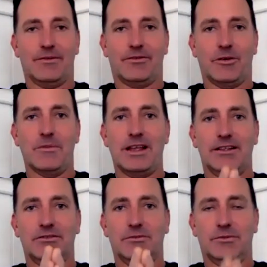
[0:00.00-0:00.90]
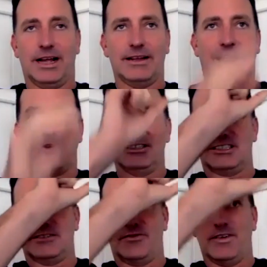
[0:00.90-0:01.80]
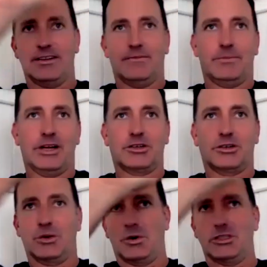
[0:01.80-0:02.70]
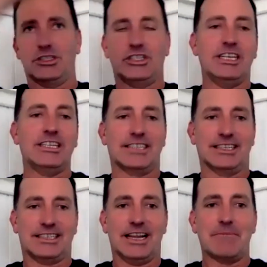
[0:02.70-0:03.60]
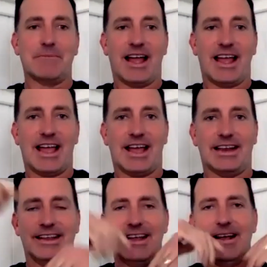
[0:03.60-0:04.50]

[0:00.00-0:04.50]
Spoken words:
For me, I would just picture the word Jesus in my head.